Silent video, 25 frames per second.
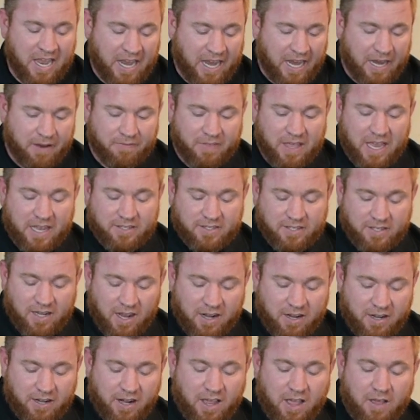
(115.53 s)
If that's
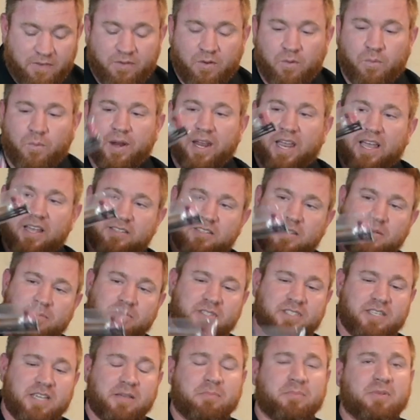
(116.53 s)
not enough, we got some
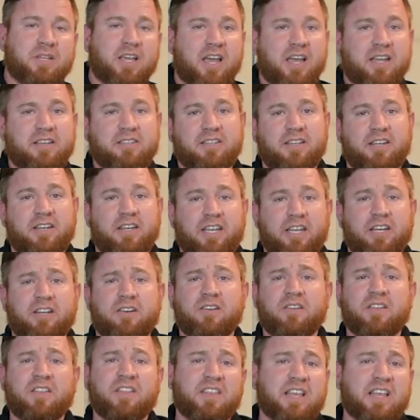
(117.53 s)
zip ties in here.